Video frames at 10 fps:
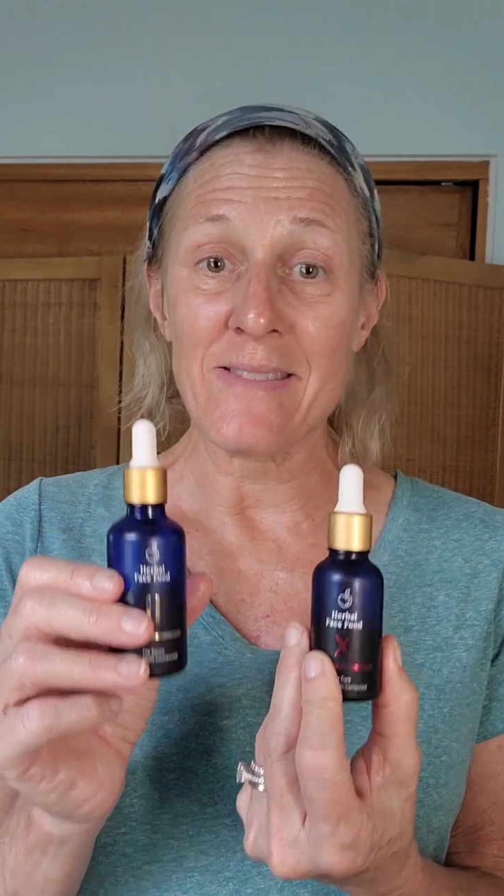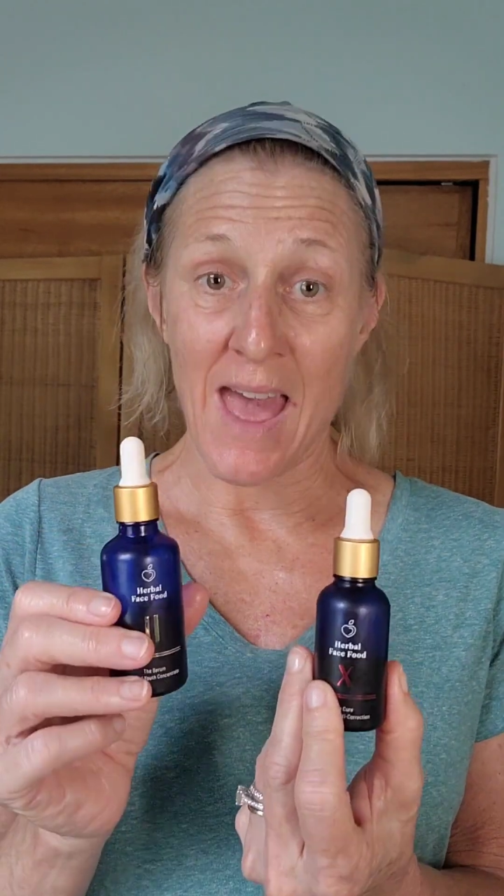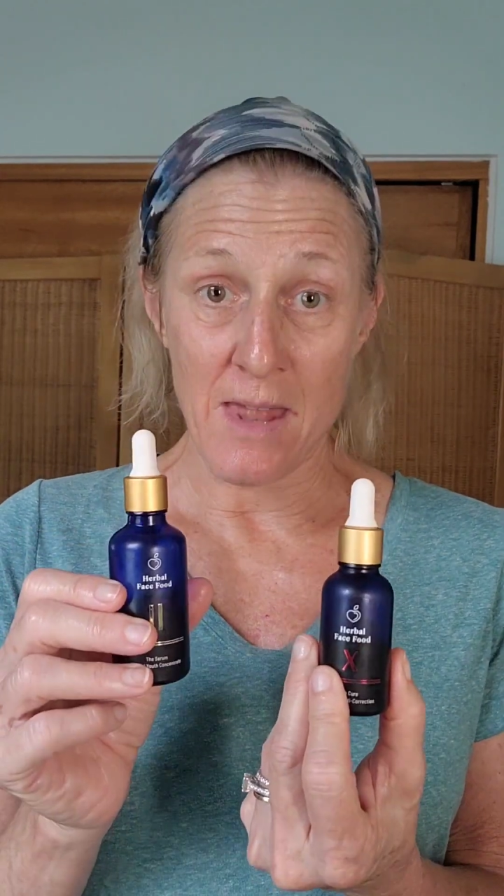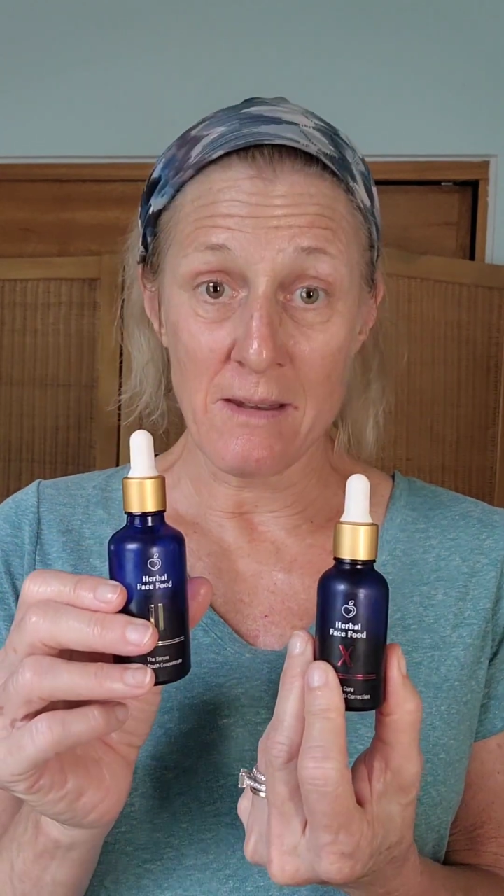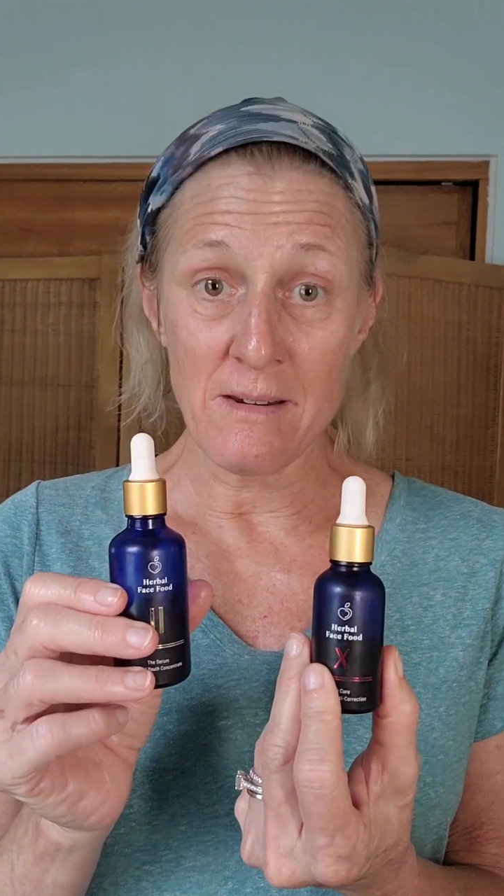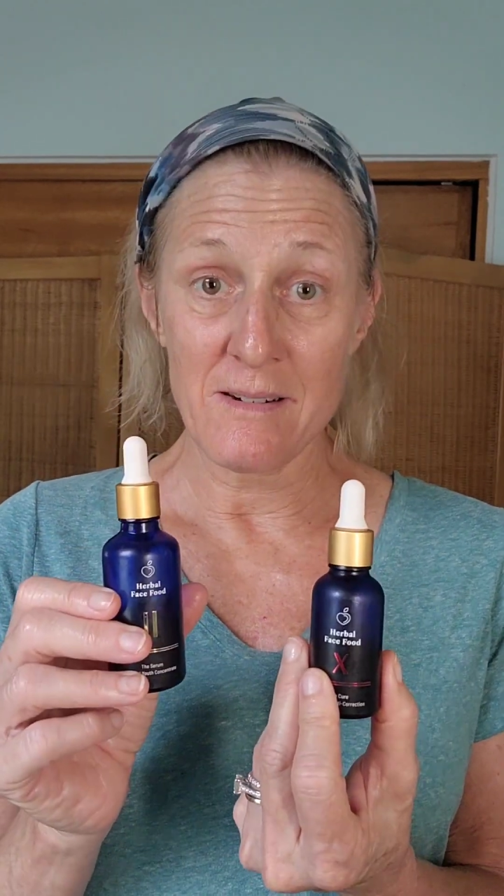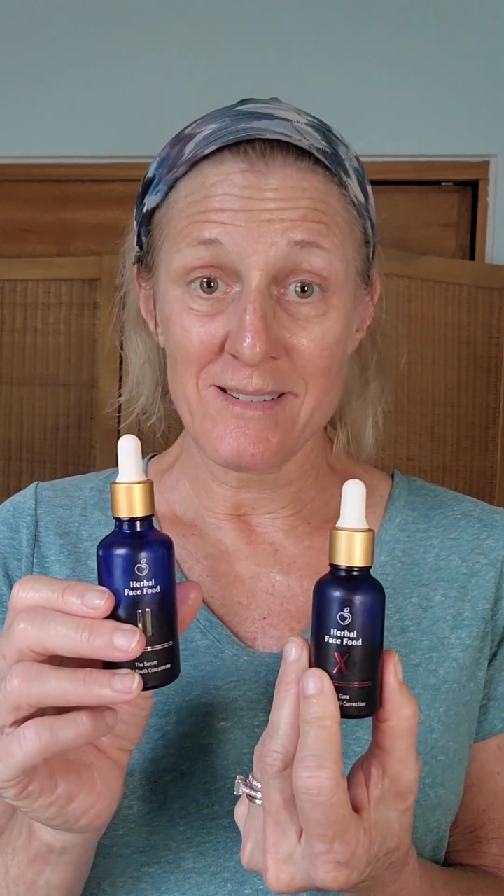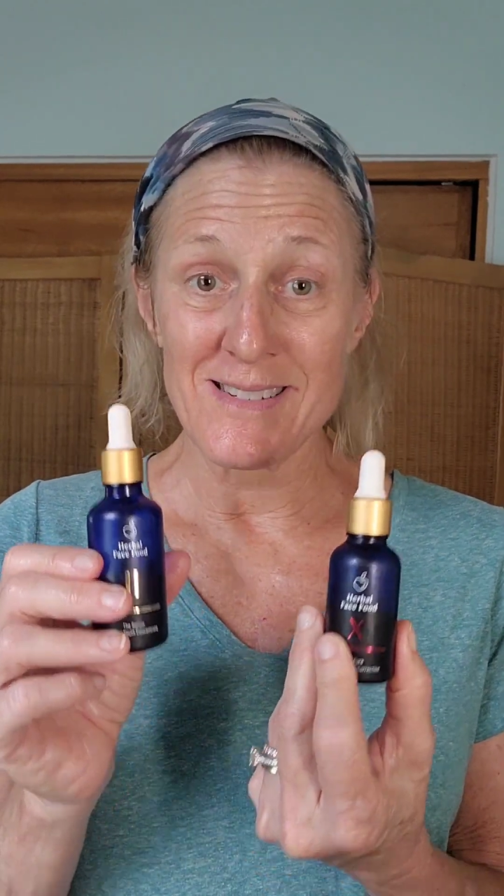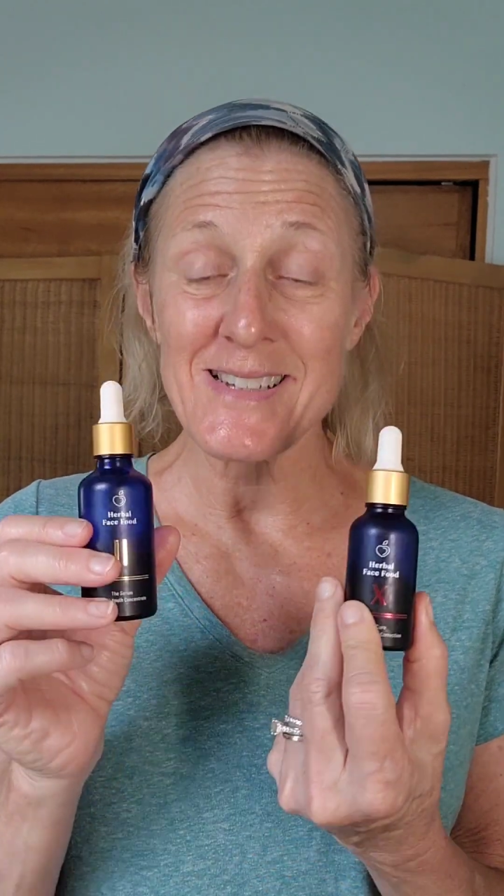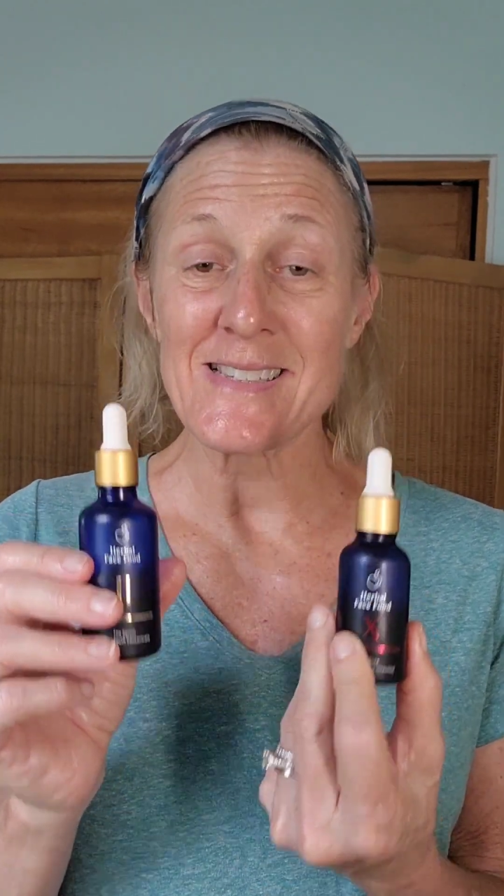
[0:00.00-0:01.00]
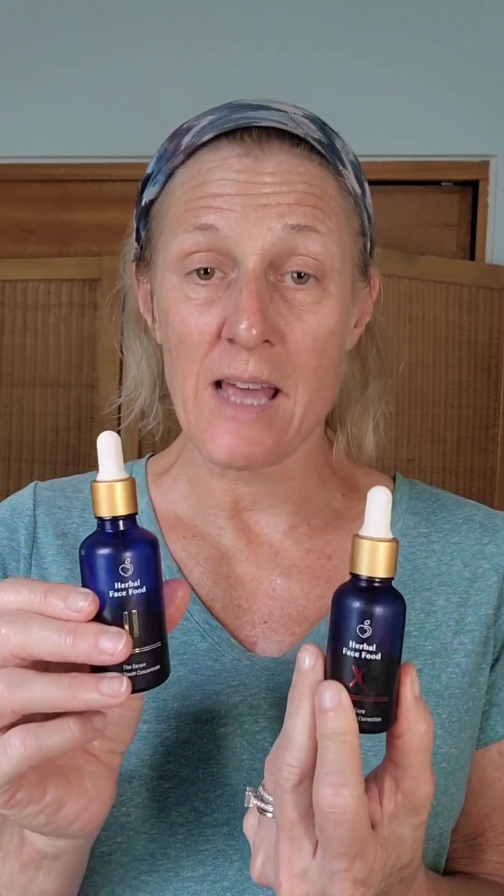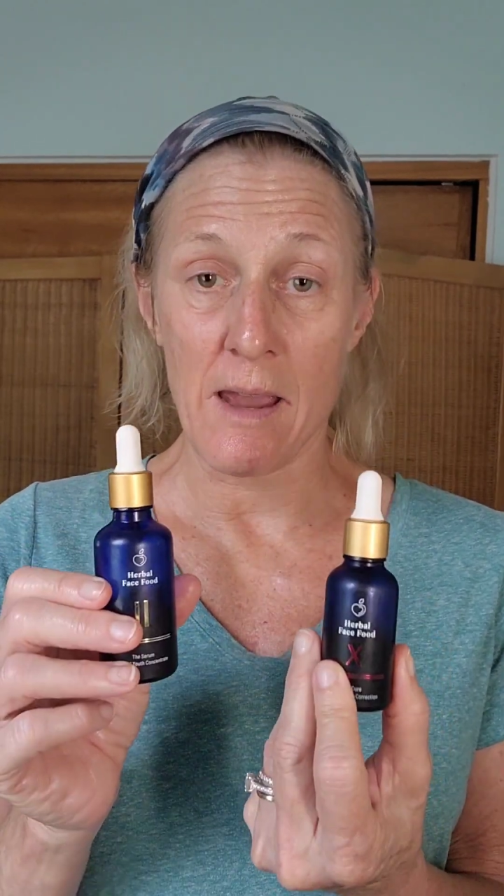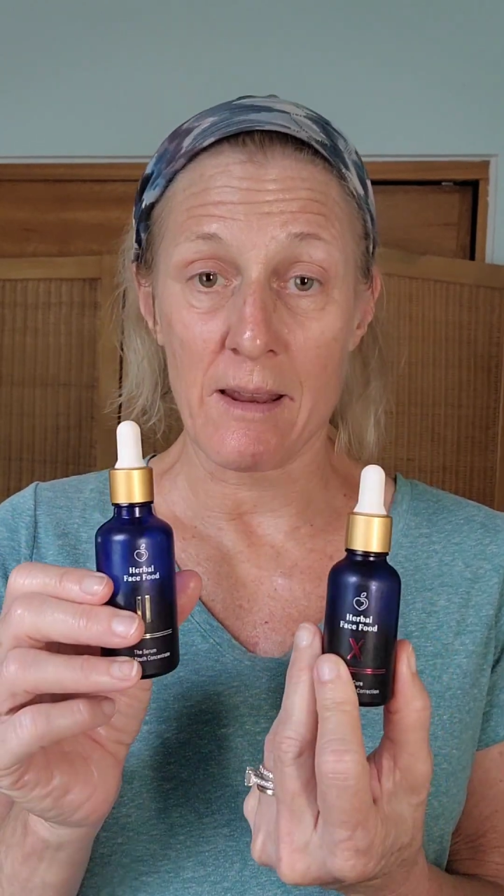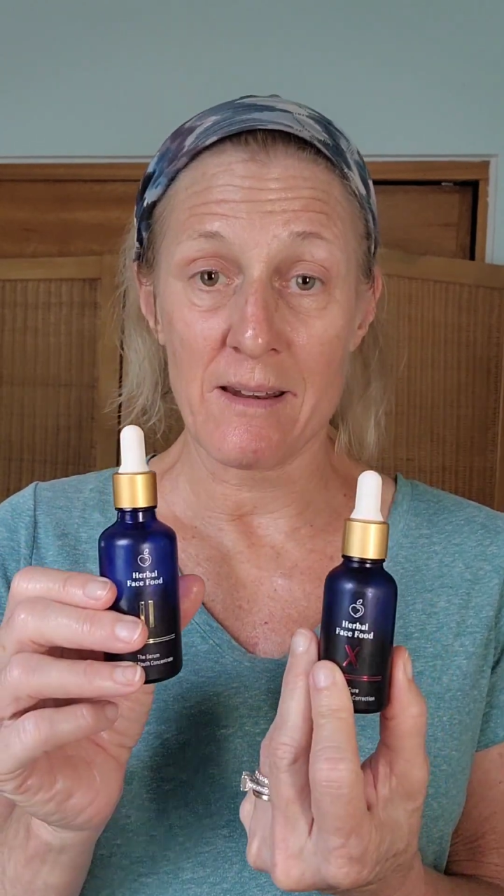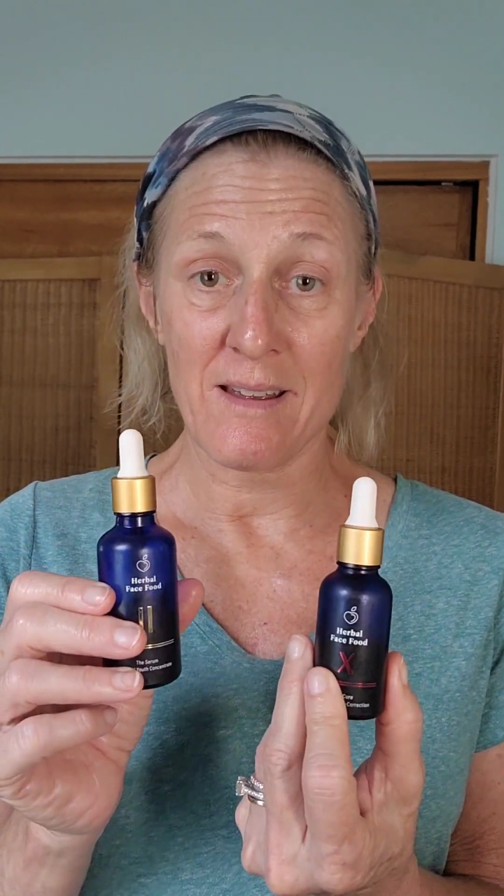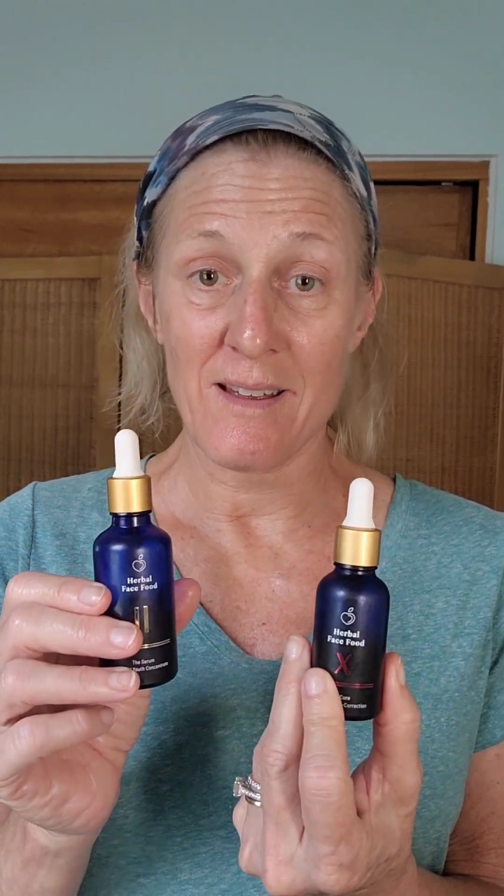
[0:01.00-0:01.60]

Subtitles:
then decide